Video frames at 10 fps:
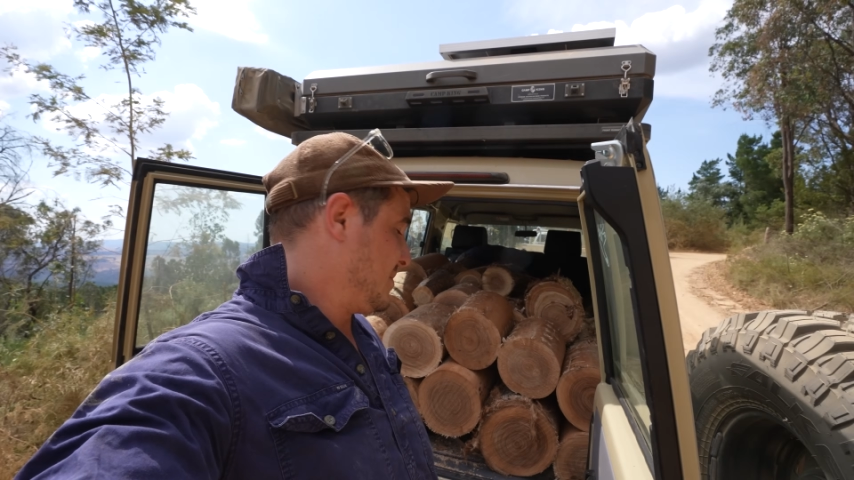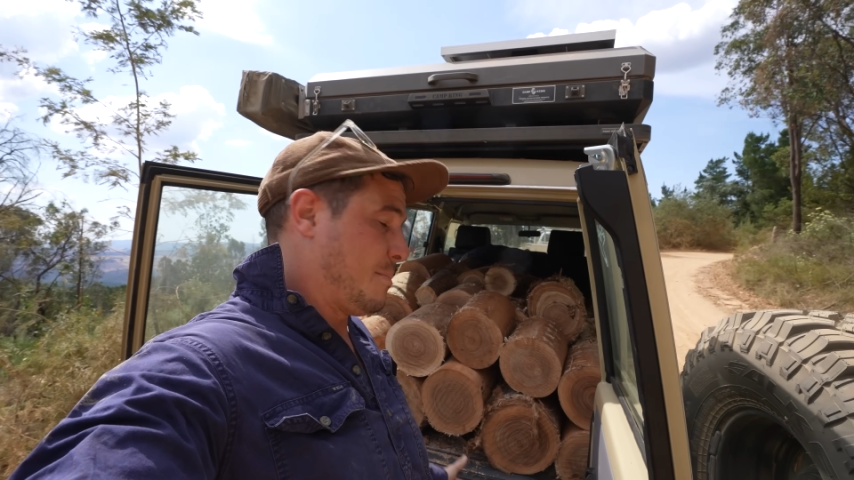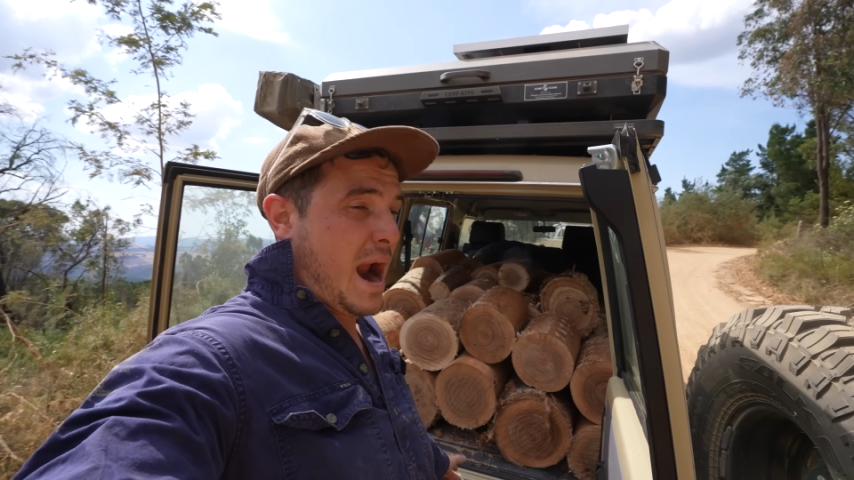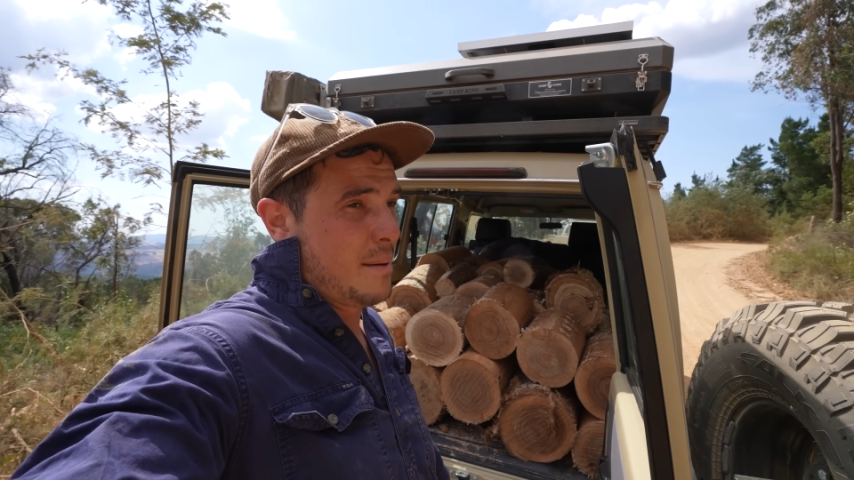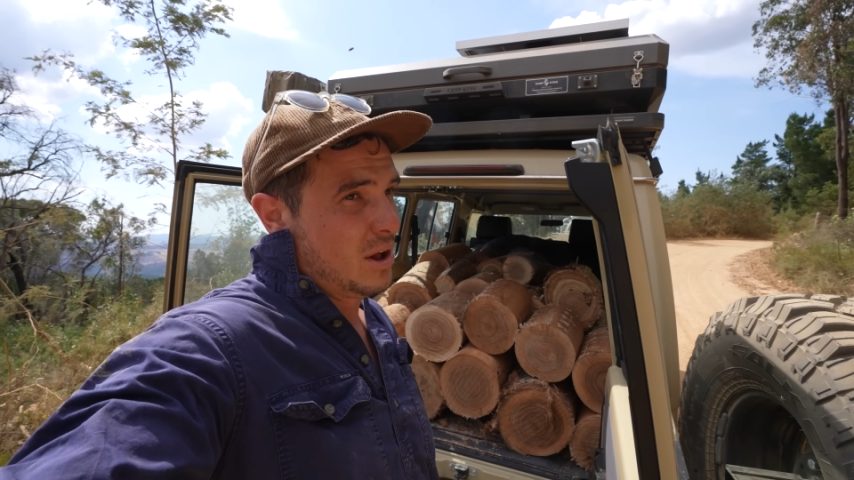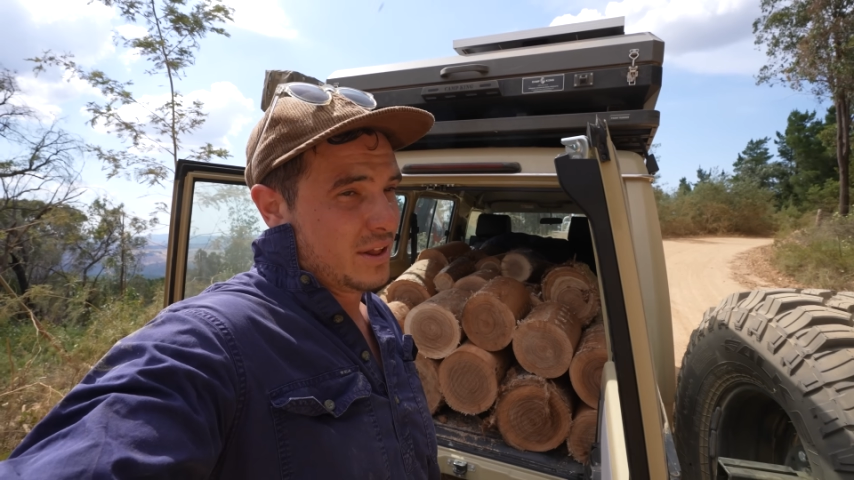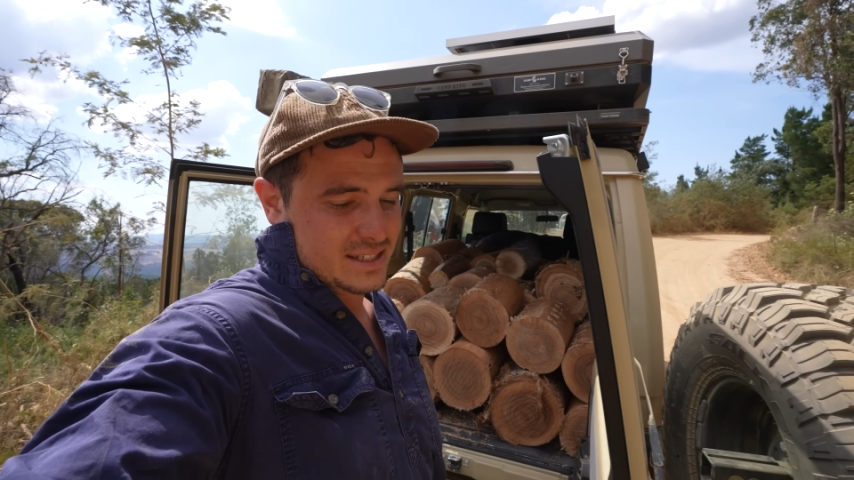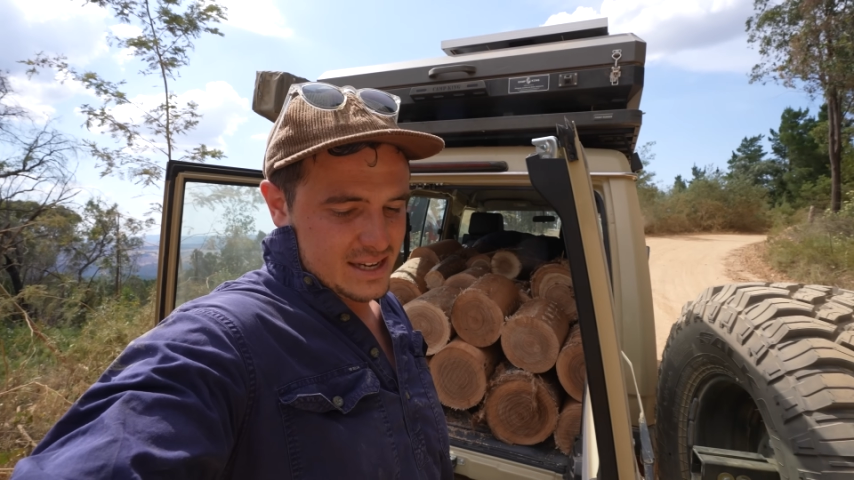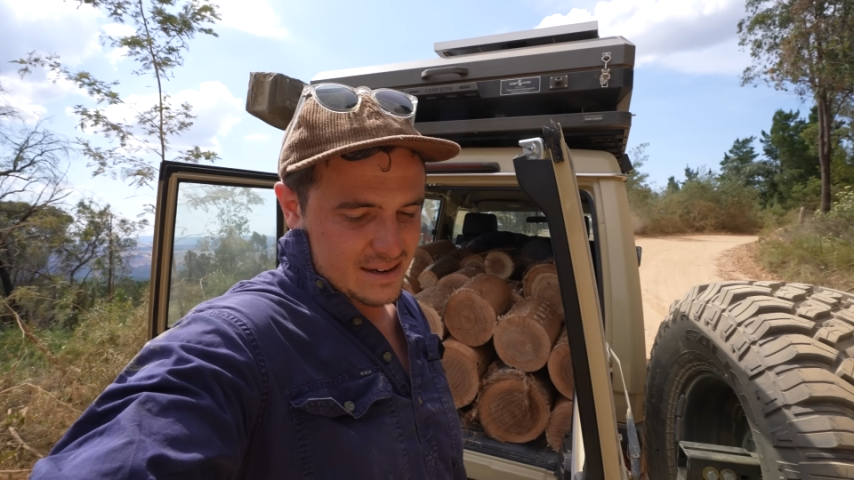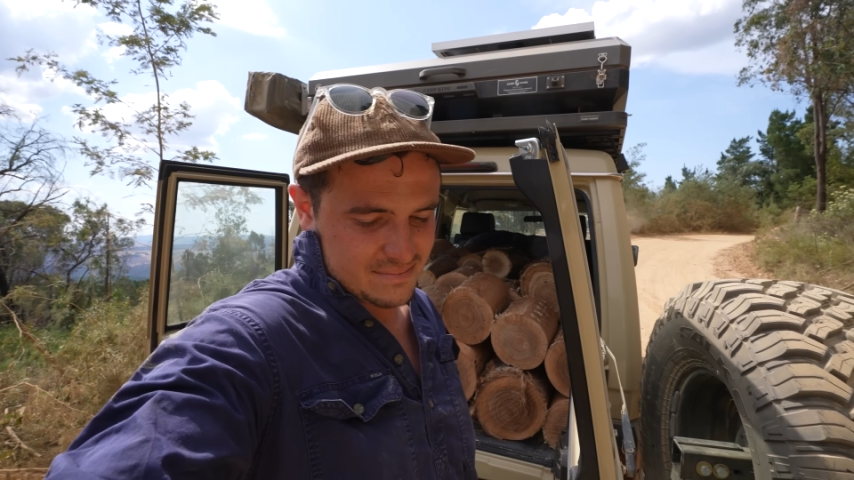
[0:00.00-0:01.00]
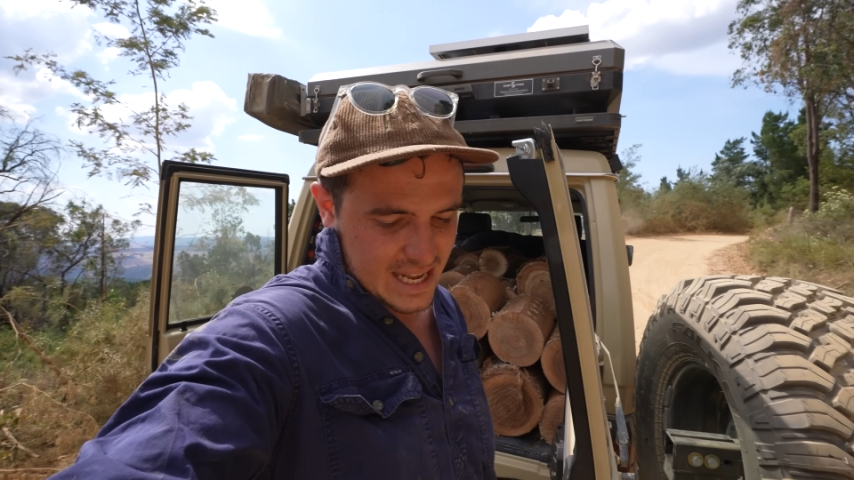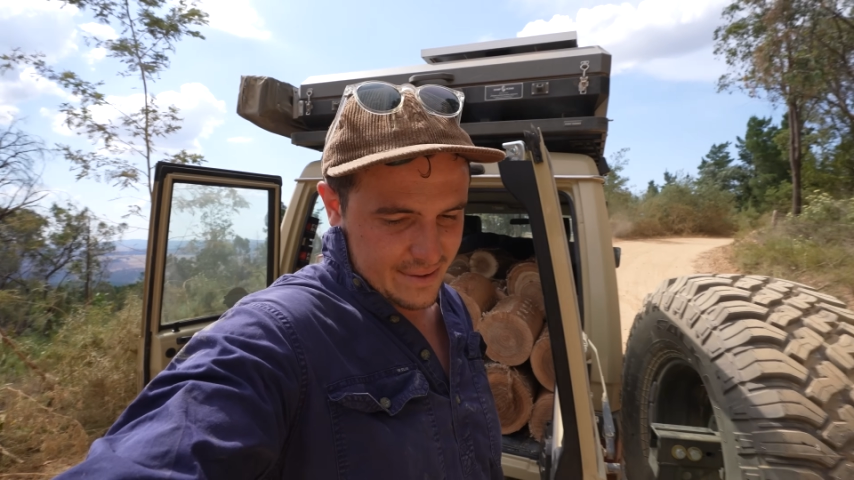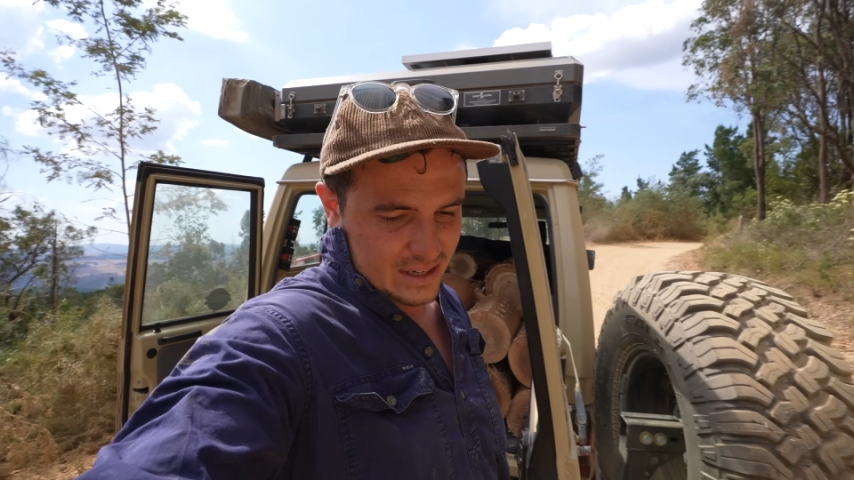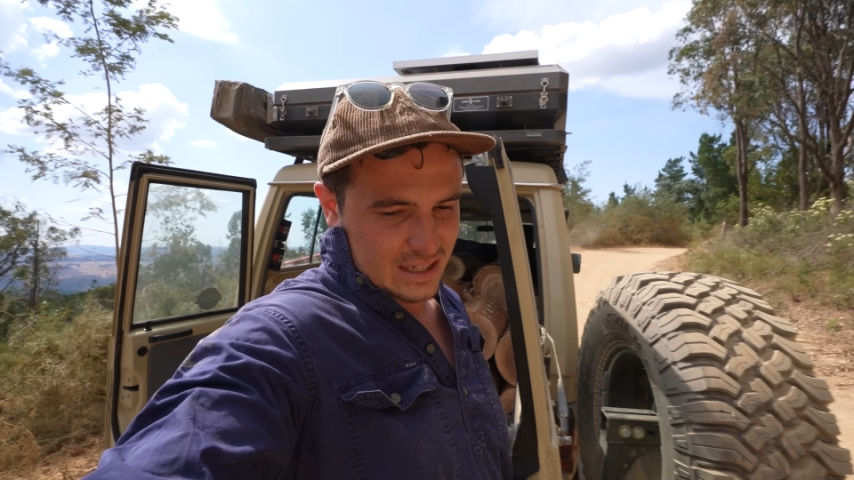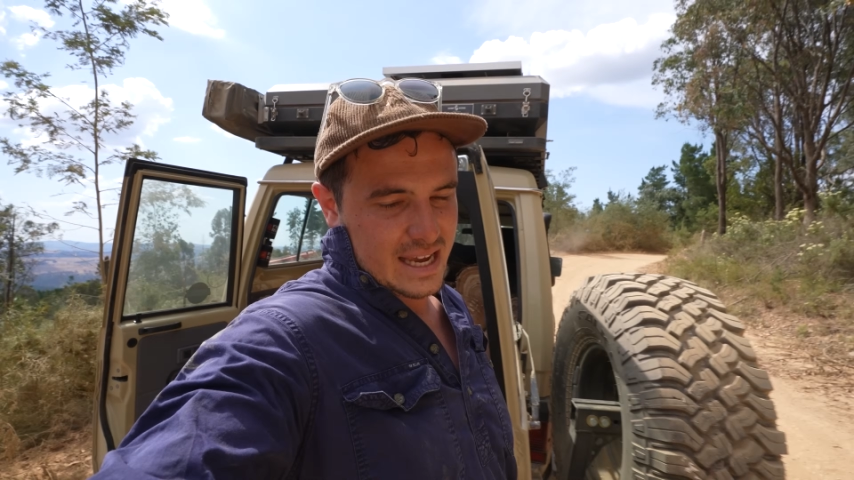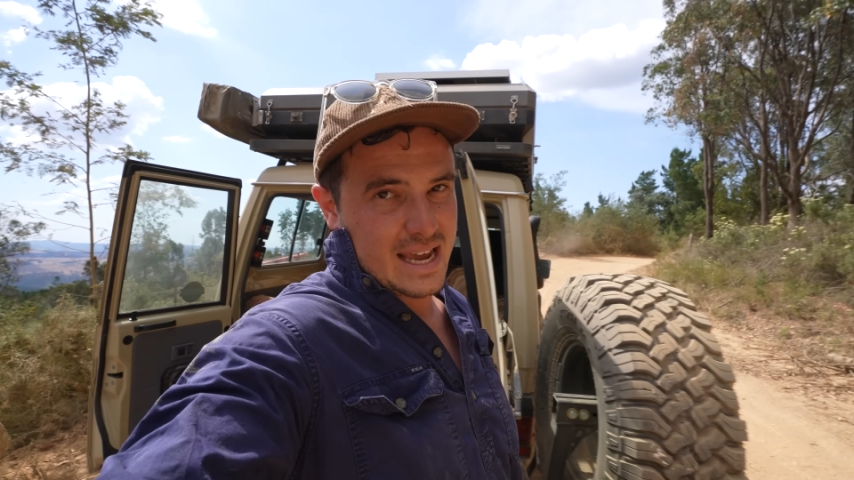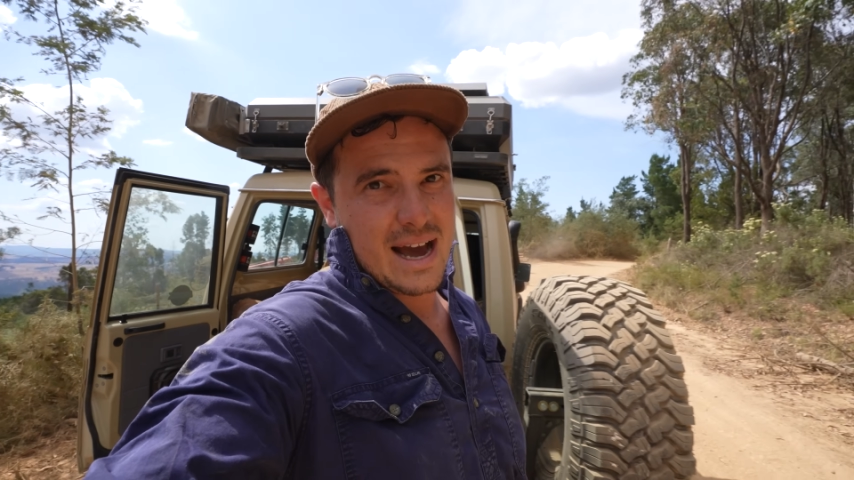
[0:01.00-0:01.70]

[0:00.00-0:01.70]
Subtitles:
The parabolics are definitely